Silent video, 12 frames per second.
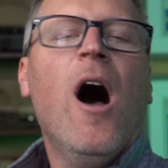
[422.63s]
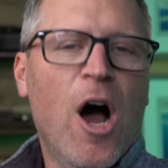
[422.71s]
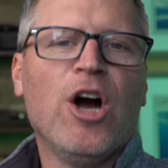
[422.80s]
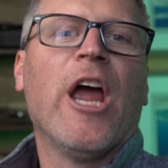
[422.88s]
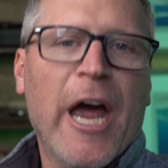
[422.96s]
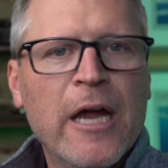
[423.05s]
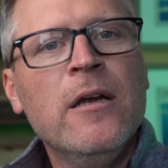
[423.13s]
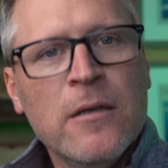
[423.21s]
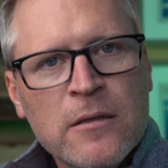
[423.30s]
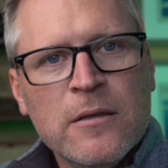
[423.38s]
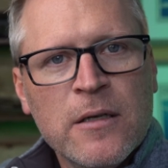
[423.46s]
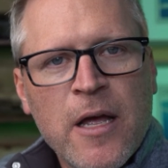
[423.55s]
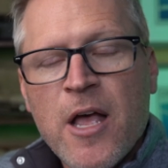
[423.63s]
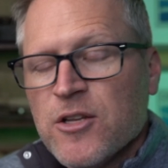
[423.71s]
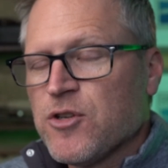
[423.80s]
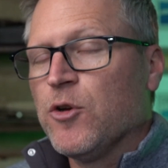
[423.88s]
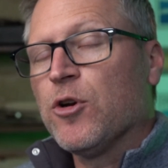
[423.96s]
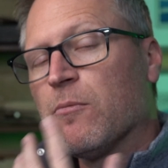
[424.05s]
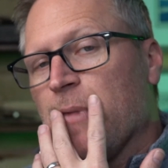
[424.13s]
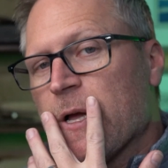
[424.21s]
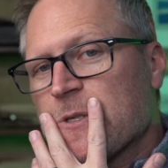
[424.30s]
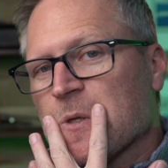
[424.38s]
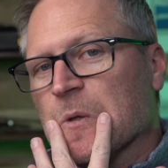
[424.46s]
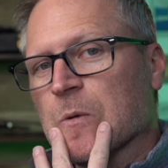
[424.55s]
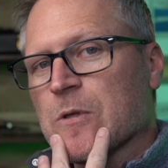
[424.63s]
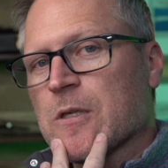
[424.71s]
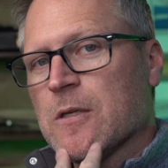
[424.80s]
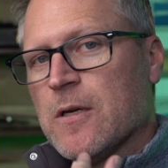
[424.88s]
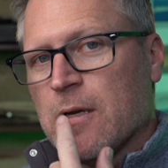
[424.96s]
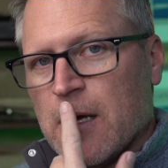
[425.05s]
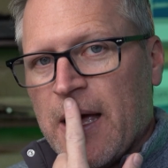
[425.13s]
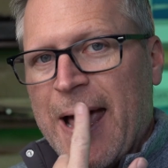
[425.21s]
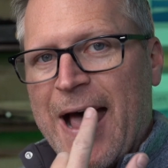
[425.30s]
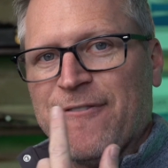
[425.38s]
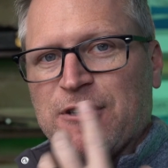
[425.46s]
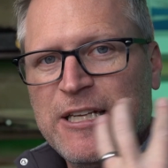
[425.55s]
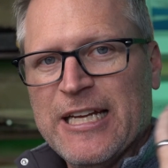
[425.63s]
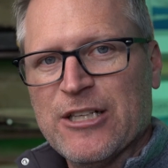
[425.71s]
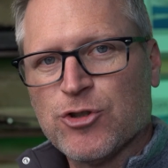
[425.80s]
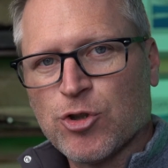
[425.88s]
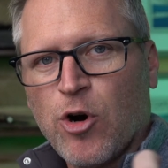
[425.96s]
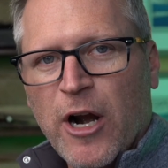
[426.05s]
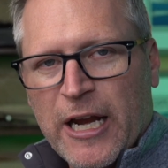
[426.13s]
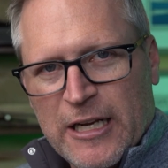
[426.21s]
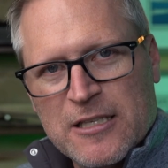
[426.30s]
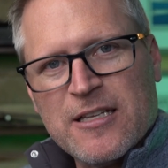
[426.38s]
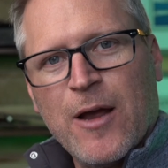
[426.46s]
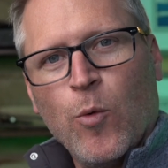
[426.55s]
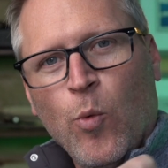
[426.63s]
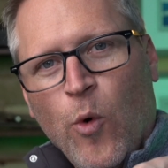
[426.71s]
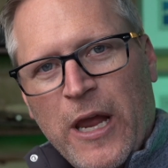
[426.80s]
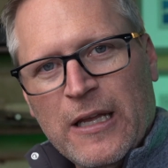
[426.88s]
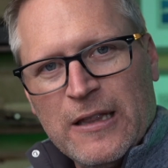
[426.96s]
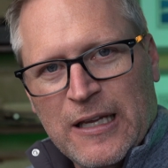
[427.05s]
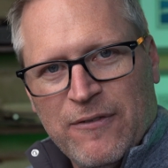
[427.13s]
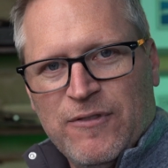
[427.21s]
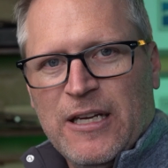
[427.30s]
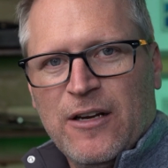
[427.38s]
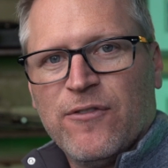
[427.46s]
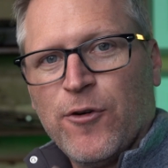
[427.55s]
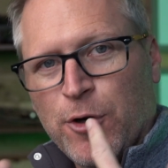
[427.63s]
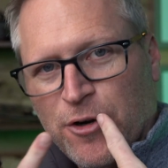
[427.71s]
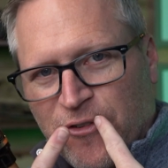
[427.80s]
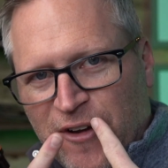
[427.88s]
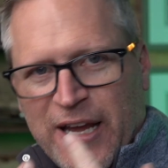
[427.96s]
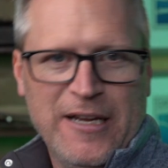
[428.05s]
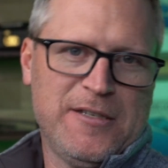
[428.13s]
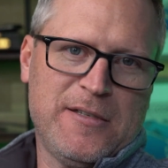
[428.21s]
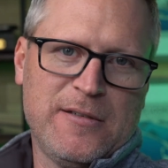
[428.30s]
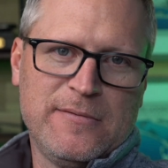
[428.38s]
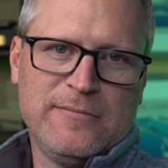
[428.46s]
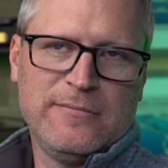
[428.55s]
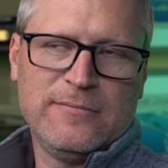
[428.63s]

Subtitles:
okay. So your muscles have to get trained. It's like weightlifting for your face.